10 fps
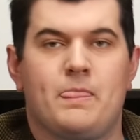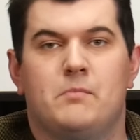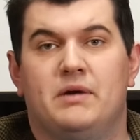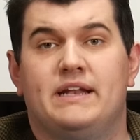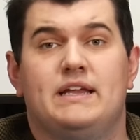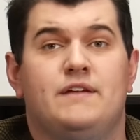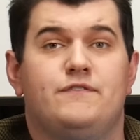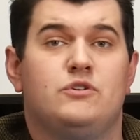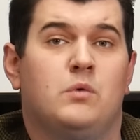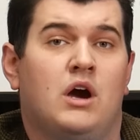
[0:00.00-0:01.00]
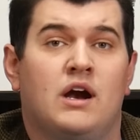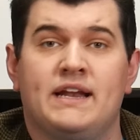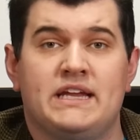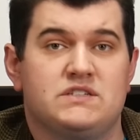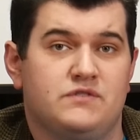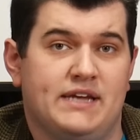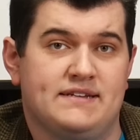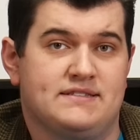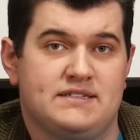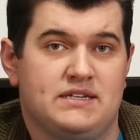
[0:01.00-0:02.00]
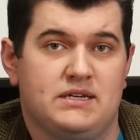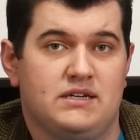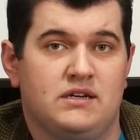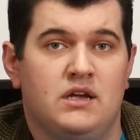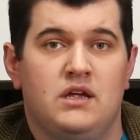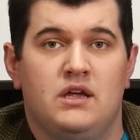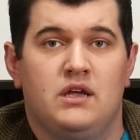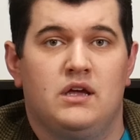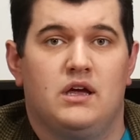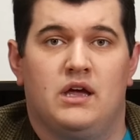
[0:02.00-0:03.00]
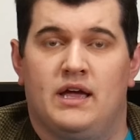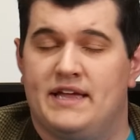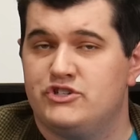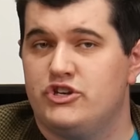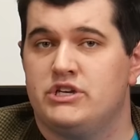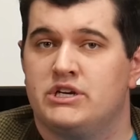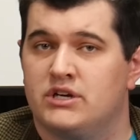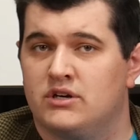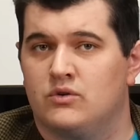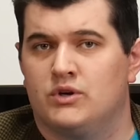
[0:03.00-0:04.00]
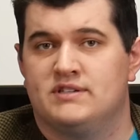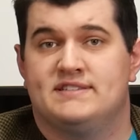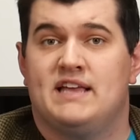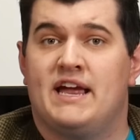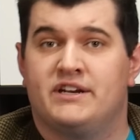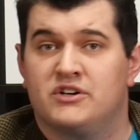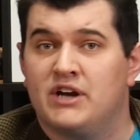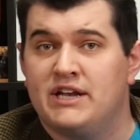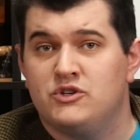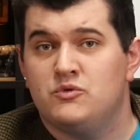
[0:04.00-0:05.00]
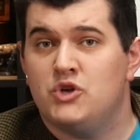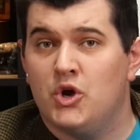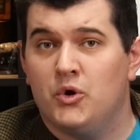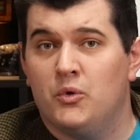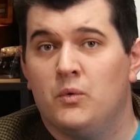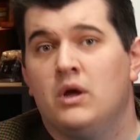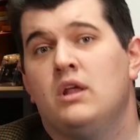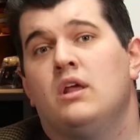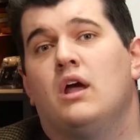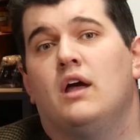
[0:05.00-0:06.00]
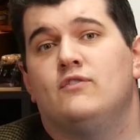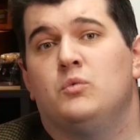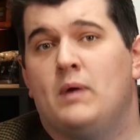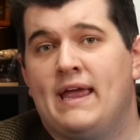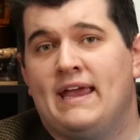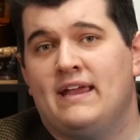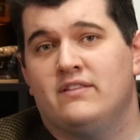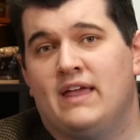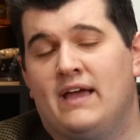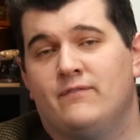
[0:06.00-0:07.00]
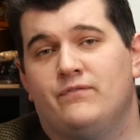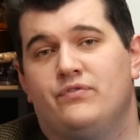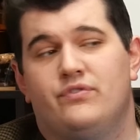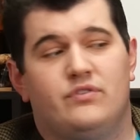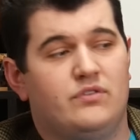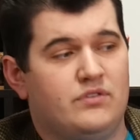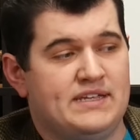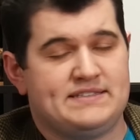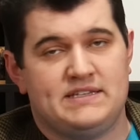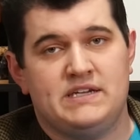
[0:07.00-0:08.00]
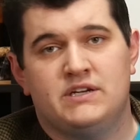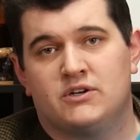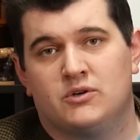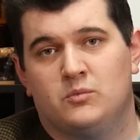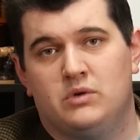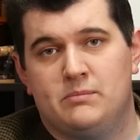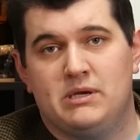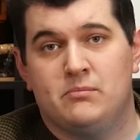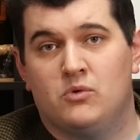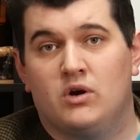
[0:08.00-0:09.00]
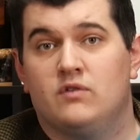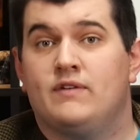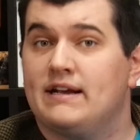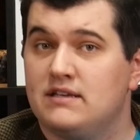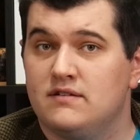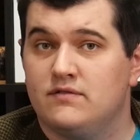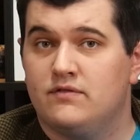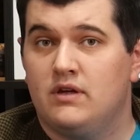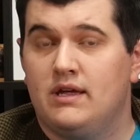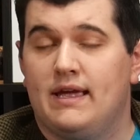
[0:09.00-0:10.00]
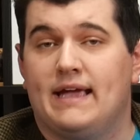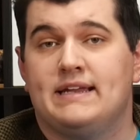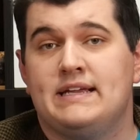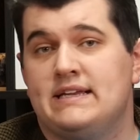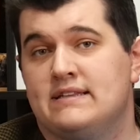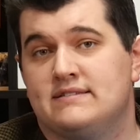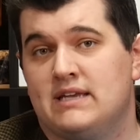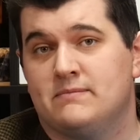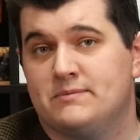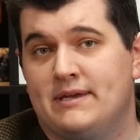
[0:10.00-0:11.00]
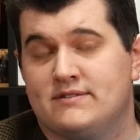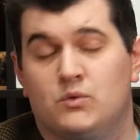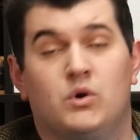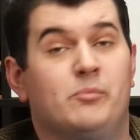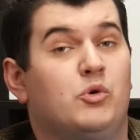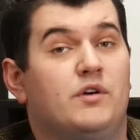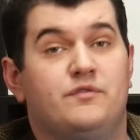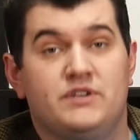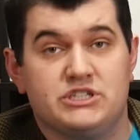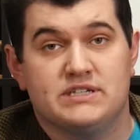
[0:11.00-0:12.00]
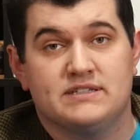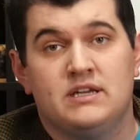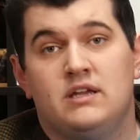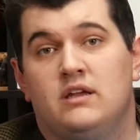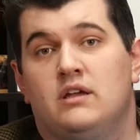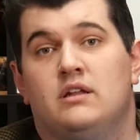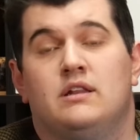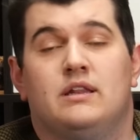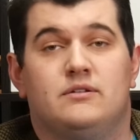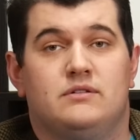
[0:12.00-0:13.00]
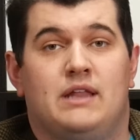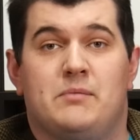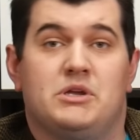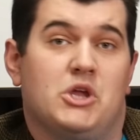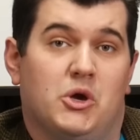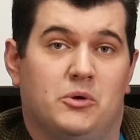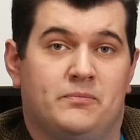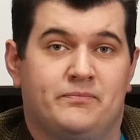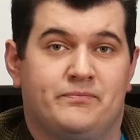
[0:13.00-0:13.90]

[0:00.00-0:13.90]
But if you are an HVAC engineer or designer and you know of a way that this heater would be more effective at heating the same space or more efficient, let me know.